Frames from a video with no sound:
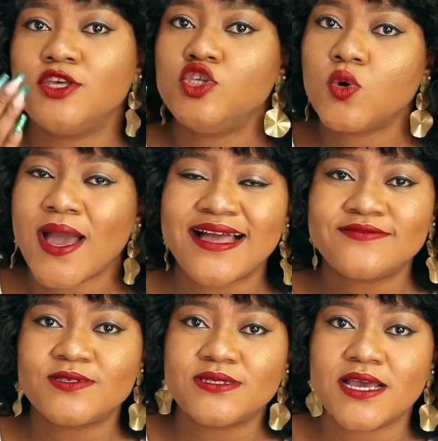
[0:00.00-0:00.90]
You
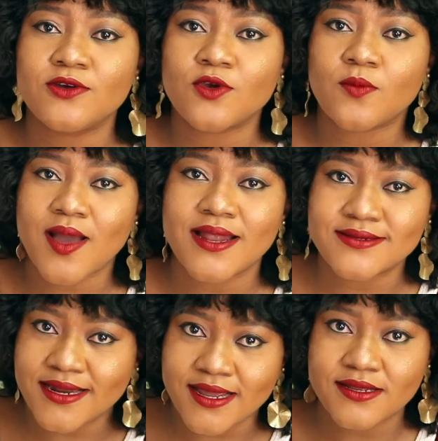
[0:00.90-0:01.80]
have to tell your
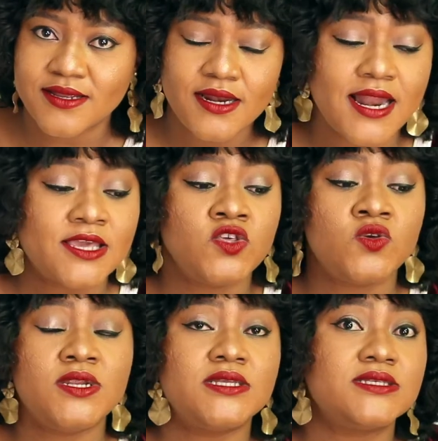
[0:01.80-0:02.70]
partner. Like,
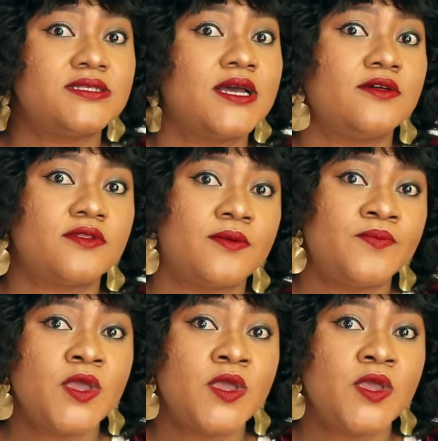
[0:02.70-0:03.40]
you need to tell them.